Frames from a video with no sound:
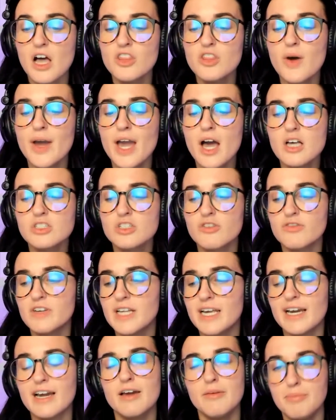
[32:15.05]
Although I also
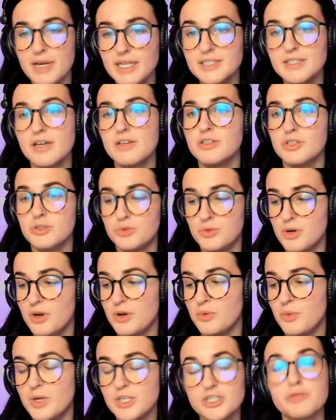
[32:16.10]
feel like I've been down this
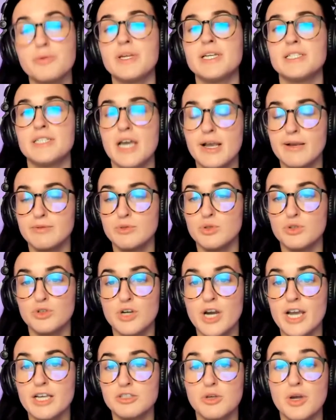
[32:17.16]
road one too many times with
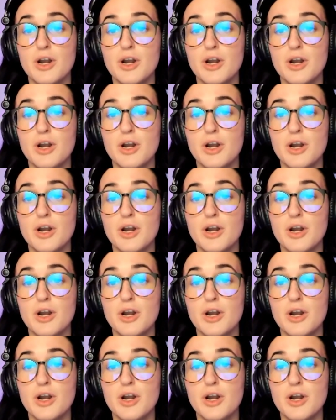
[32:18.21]
Craig,